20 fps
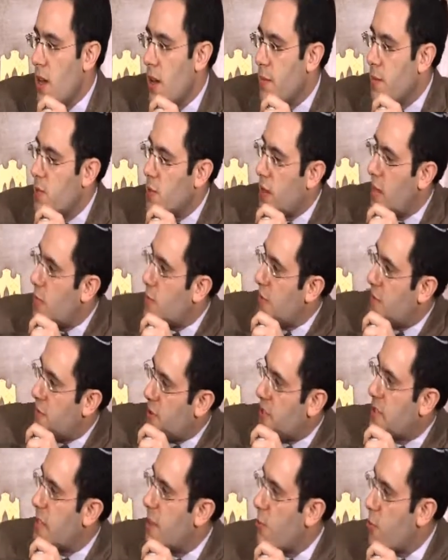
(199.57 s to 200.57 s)
So that's, for
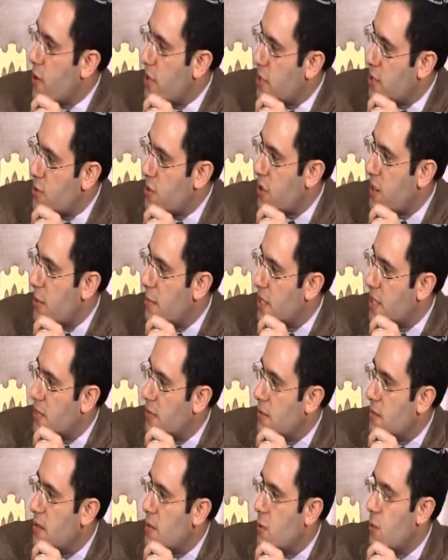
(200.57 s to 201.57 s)
example, where Israel comes in.
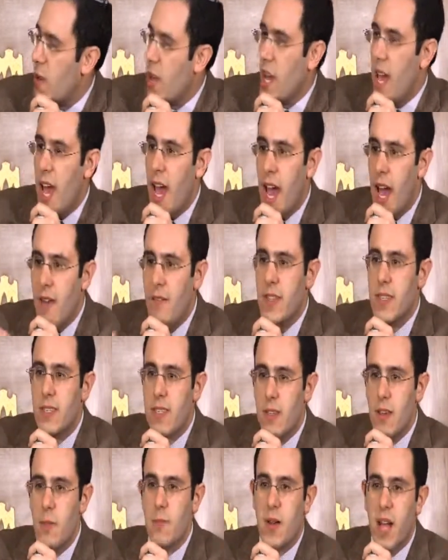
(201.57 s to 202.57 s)
So having
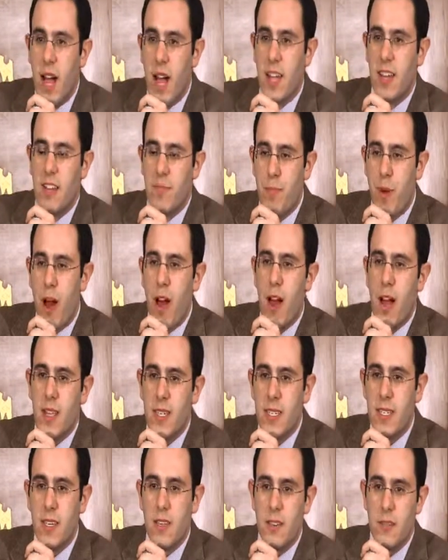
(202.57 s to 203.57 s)
some kind of
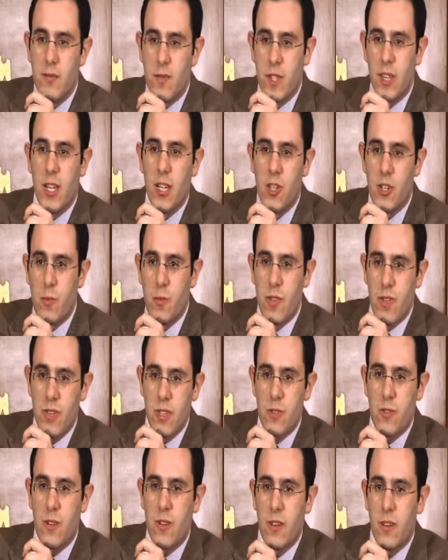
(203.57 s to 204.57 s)
positive relationship with
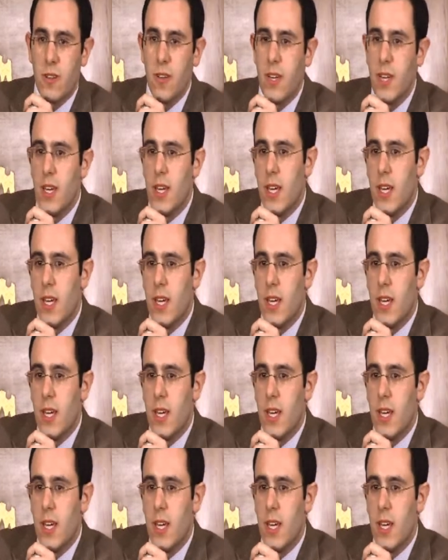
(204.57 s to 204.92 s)
Israel